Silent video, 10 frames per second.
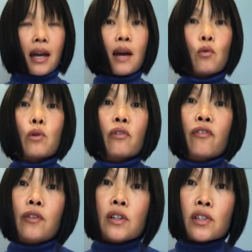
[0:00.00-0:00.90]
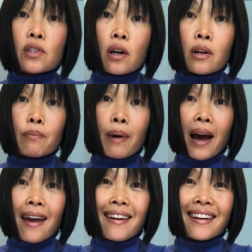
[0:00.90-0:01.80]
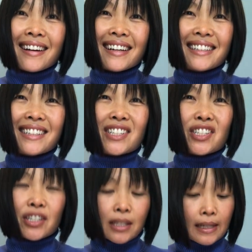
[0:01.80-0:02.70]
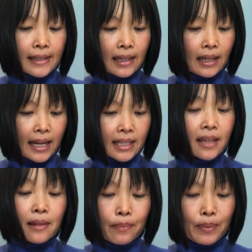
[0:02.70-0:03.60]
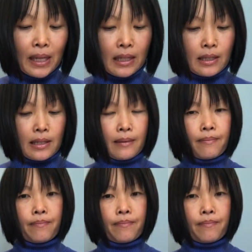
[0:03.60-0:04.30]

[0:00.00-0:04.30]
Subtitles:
And we will first start by selecting the beads.